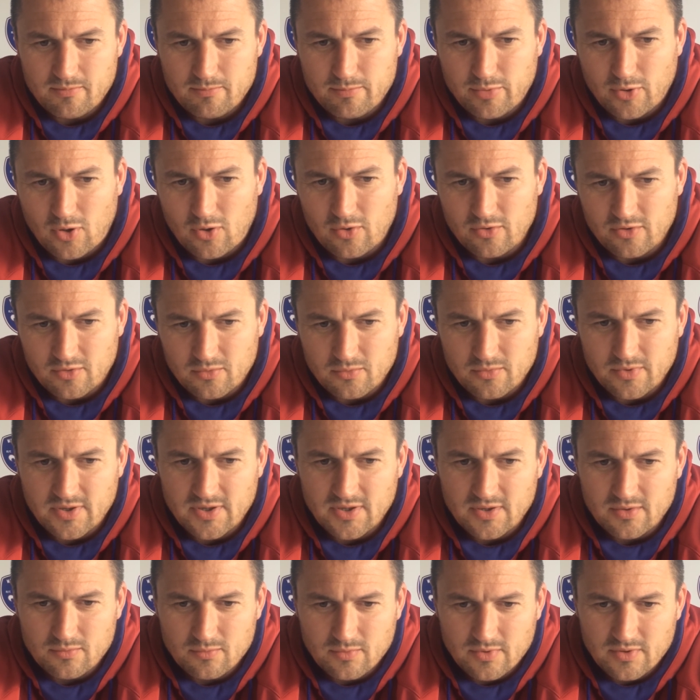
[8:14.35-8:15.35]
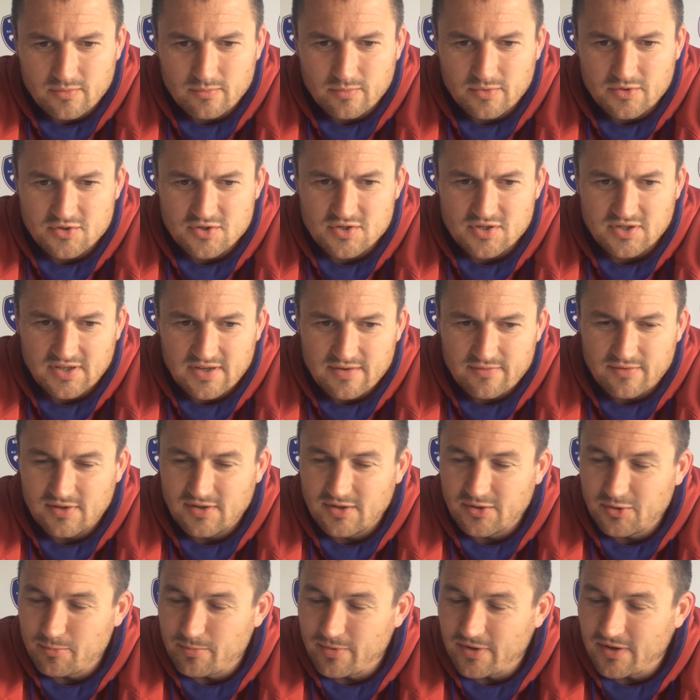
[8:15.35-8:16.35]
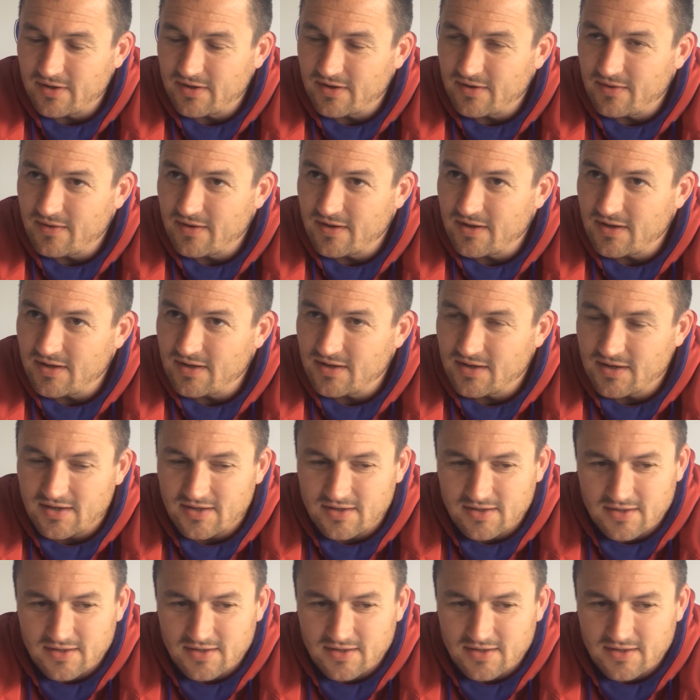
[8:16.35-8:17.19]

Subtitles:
it's important that we just leave a little bit in